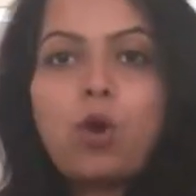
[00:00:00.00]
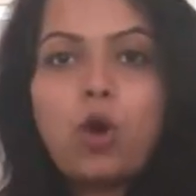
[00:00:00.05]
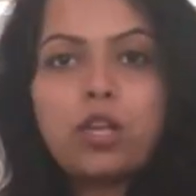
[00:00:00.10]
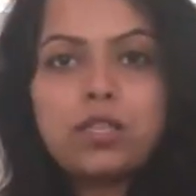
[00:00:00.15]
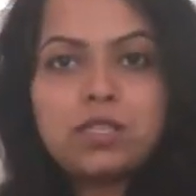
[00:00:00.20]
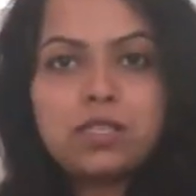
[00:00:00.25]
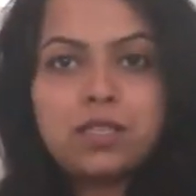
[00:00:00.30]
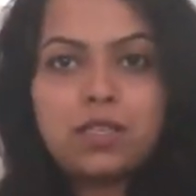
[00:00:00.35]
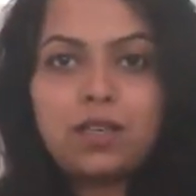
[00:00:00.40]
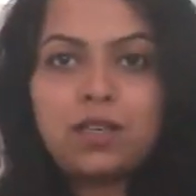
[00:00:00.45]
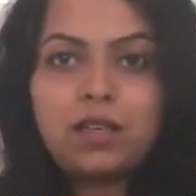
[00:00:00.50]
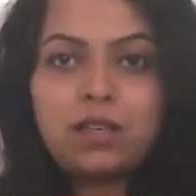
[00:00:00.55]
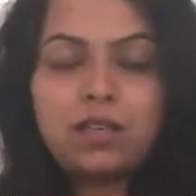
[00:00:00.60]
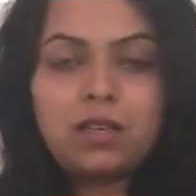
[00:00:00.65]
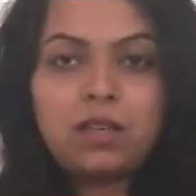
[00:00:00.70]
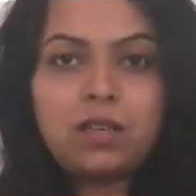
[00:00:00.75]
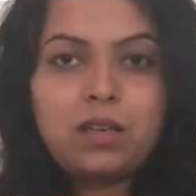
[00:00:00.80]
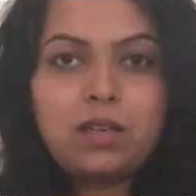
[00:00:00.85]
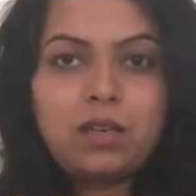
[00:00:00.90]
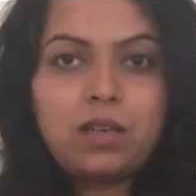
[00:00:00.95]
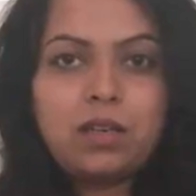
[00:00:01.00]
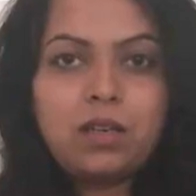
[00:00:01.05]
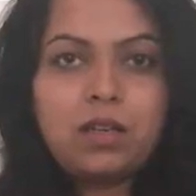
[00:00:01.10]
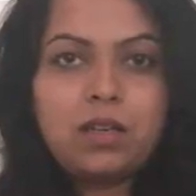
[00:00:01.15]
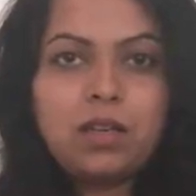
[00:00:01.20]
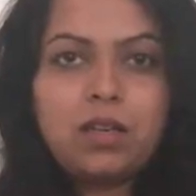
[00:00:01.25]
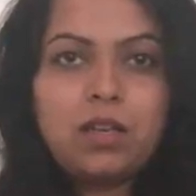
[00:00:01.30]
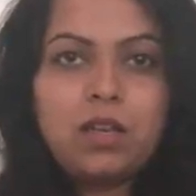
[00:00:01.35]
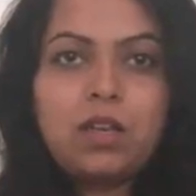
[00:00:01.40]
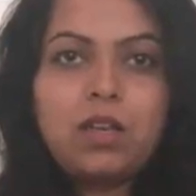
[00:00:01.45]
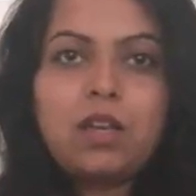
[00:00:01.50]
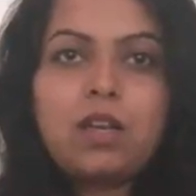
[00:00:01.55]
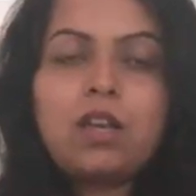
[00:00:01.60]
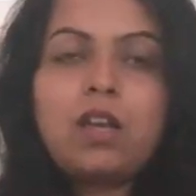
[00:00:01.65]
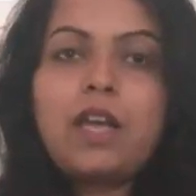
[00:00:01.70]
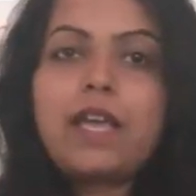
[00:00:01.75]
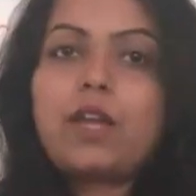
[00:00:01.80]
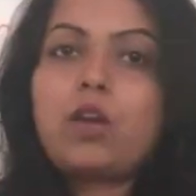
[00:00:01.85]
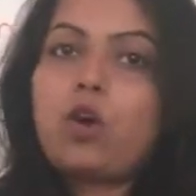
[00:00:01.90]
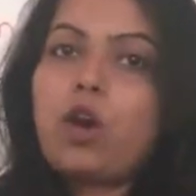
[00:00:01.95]
Austin.
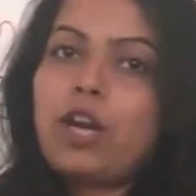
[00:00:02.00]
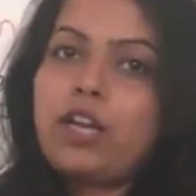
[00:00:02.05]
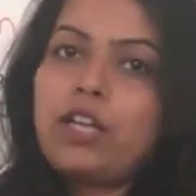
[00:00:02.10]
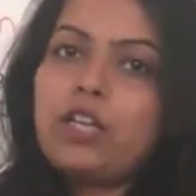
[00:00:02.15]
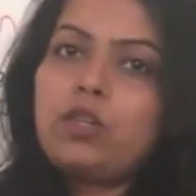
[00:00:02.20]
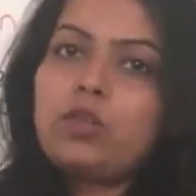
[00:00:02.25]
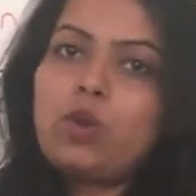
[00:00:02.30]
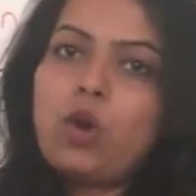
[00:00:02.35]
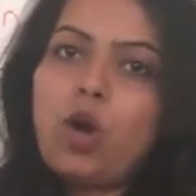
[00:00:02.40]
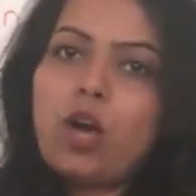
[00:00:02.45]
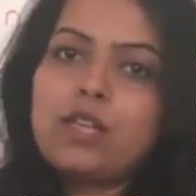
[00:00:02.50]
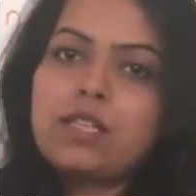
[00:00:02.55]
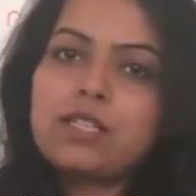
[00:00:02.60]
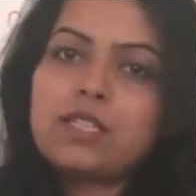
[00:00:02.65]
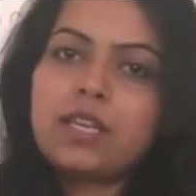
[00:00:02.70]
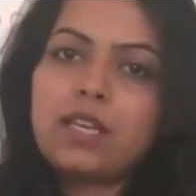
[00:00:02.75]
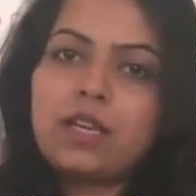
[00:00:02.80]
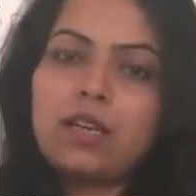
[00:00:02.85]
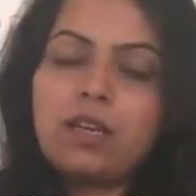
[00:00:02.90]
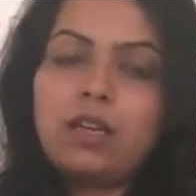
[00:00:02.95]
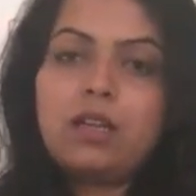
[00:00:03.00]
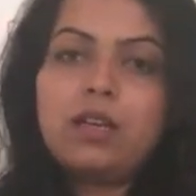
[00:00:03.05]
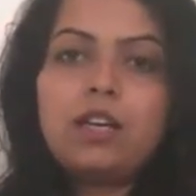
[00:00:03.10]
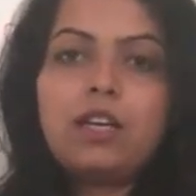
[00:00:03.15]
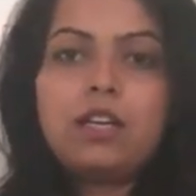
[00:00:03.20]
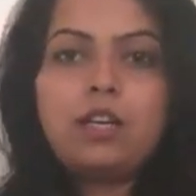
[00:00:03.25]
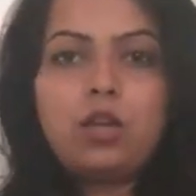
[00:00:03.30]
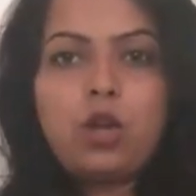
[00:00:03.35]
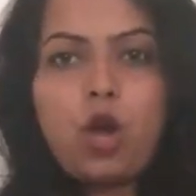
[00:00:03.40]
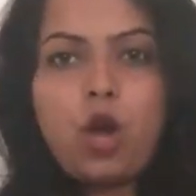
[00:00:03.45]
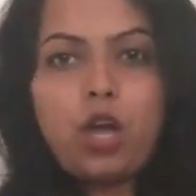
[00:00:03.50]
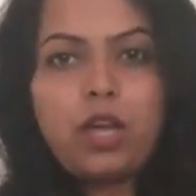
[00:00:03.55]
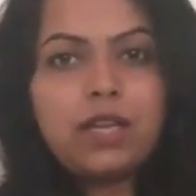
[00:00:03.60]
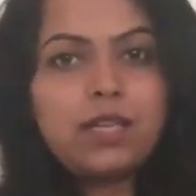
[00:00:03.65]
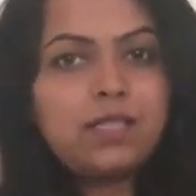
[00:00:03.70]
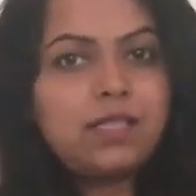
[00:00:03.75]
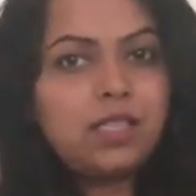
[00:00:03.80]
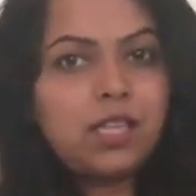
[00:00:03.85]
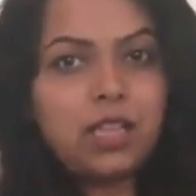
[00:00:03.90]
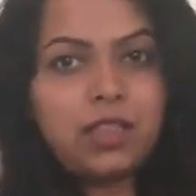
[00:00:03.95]
According to Austin, law
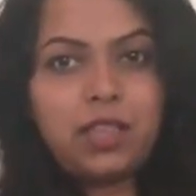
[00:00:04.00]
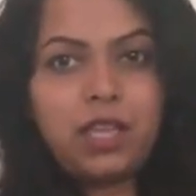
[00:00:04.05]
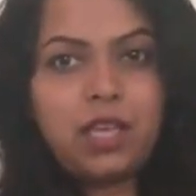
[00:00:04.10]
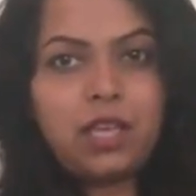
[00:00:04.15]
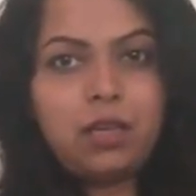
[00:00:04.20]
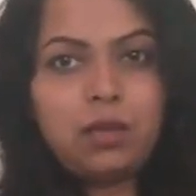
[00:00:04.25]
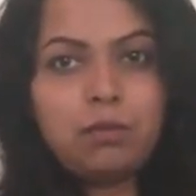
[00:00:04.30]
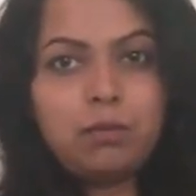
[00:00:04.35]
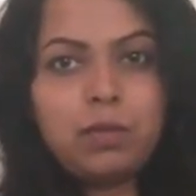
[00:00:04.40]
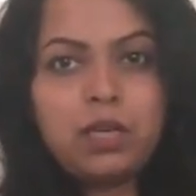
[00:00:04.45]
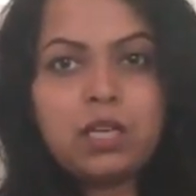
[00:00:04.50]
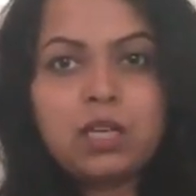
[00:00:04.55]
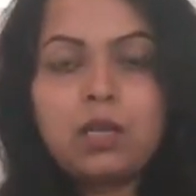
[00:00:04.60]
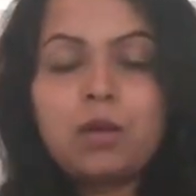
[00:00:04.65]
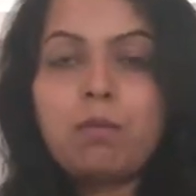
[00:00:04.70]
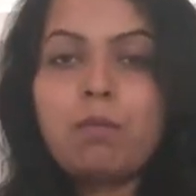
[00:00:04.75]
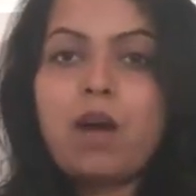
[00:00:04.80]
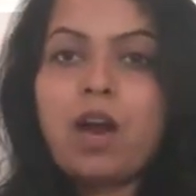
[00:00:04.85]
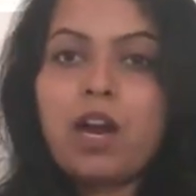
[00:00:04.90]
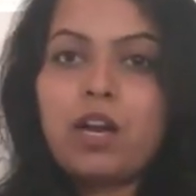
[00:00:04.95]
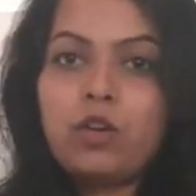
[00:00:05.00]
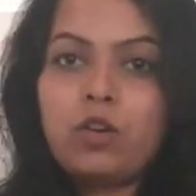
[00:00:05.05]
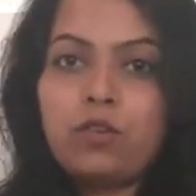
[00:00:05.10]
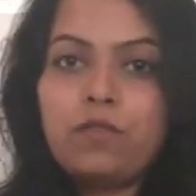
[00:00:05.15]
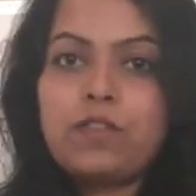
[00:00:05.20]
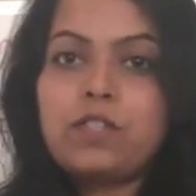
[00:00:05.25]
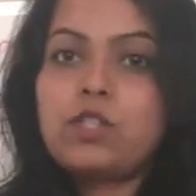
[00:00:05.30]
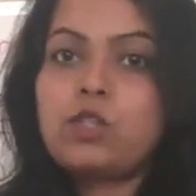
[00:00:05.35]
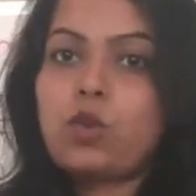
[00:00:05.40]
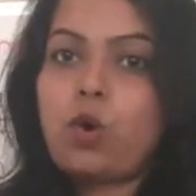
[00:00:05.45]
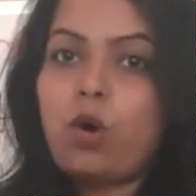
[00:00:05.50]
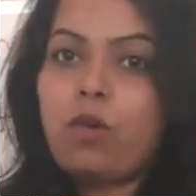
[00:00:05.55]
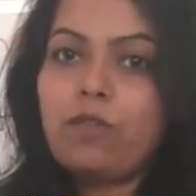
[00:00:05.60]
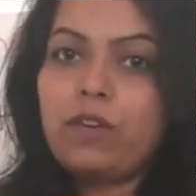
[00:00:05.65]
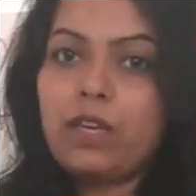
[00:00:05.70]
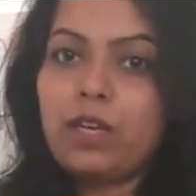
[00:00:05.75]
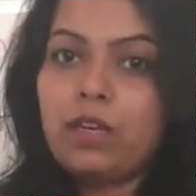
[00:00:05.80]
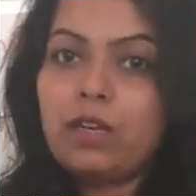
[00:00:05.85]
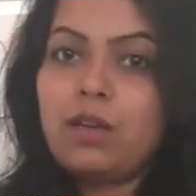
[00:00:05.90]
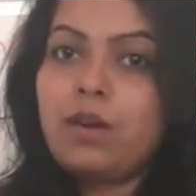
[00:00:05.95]
is nothing but a command of a
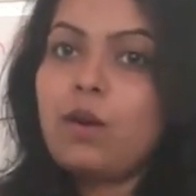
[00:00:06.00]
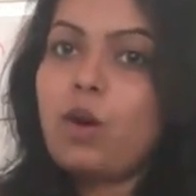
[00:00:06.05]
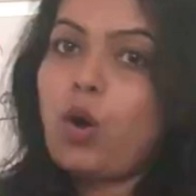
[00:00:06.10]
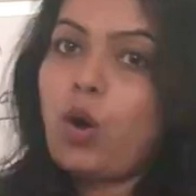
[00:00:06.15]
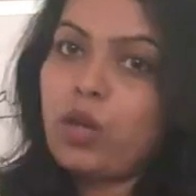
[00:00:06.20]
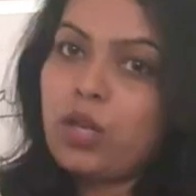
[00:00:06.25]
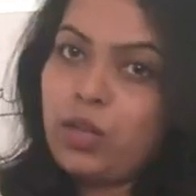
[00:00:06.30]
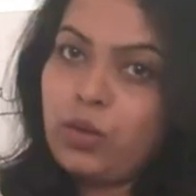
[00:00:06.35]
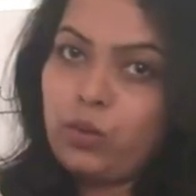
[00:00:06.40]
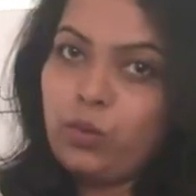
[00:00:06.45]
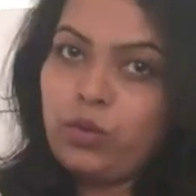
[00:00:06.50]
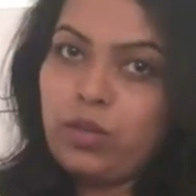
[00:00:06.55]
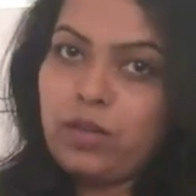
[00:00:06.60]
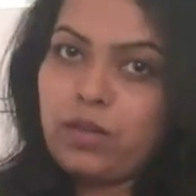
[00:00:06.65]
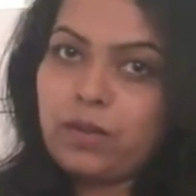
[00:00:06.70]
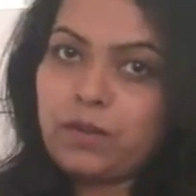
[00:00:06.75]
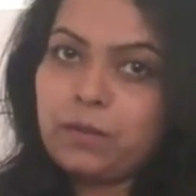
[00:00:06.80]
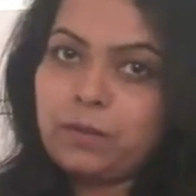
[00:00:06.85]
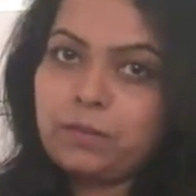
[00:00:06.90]
sovereign or a ruler.